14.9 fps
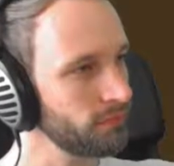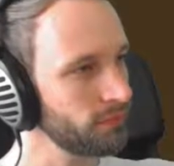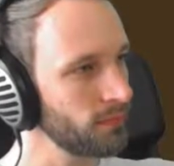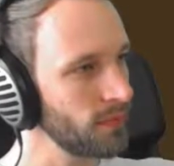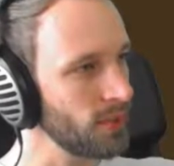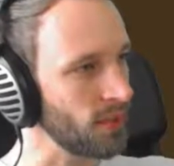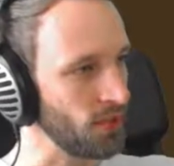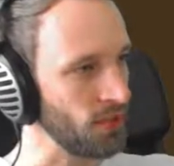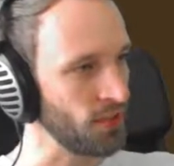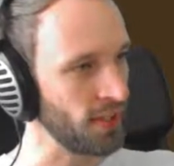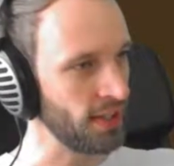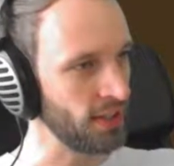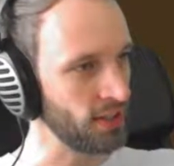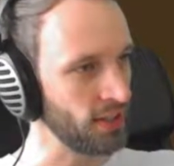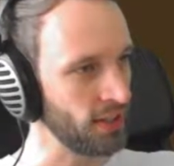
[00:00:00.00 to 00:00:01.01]
It's on
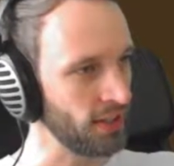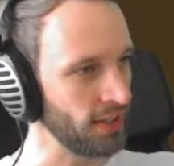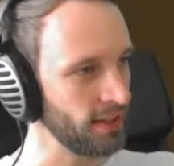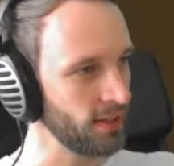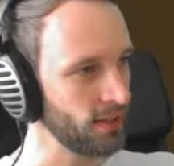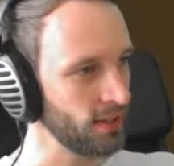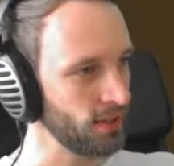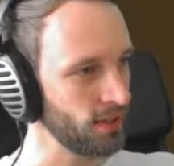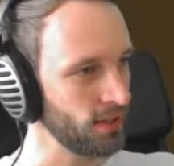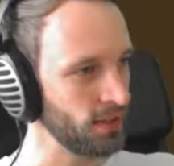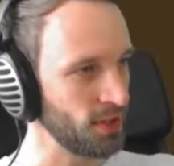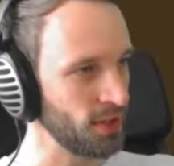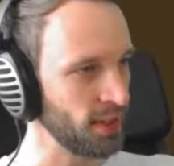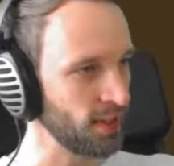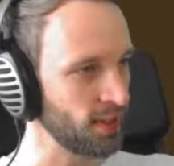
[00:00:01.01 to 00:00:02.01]
sale currently,
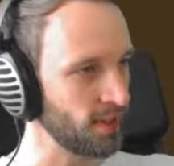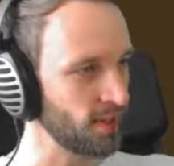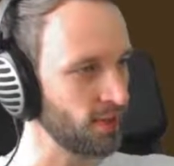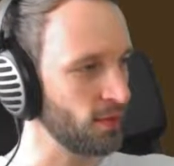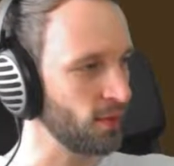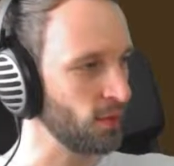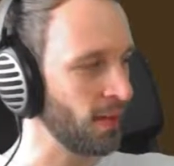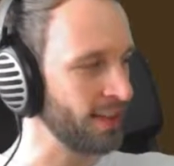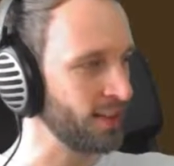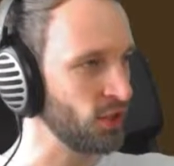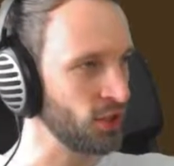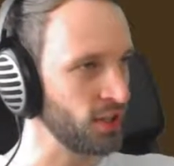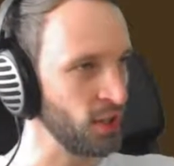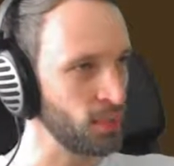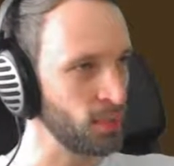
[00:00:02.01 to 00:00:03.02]
which is why I
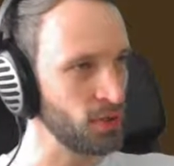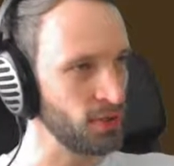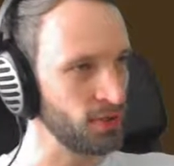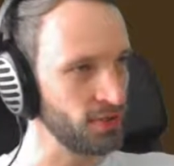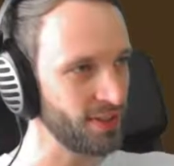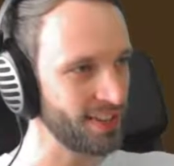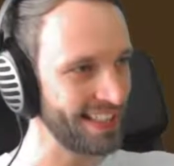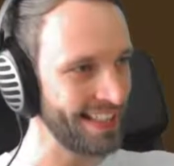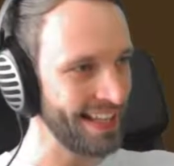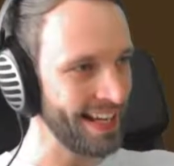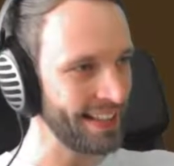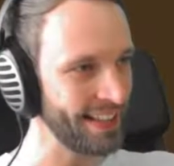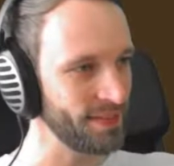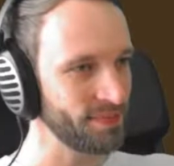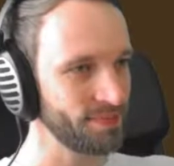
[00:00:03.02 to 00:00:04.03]
took the opportunity to
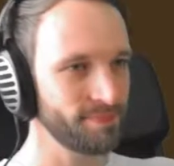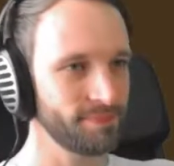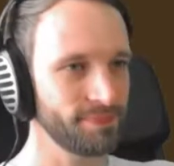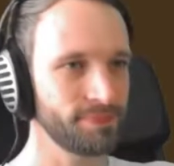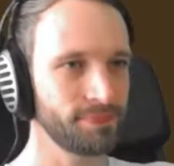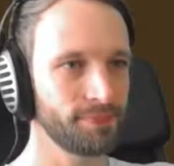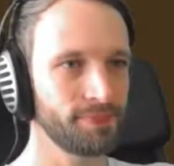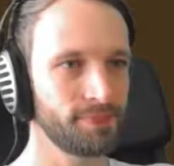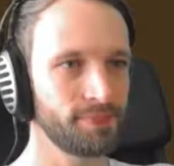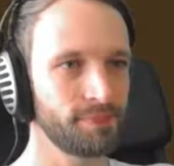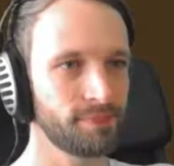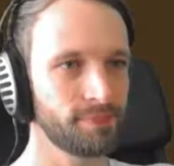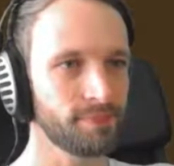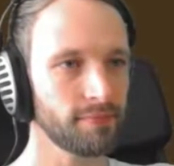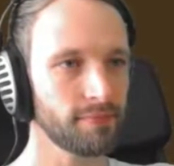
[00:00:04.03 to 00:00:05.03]
snag it.
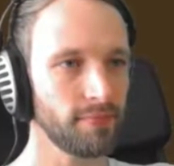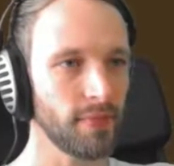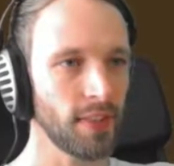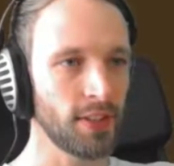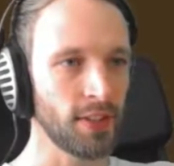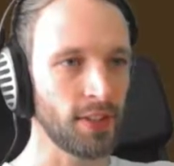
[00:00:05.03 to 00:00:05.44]
So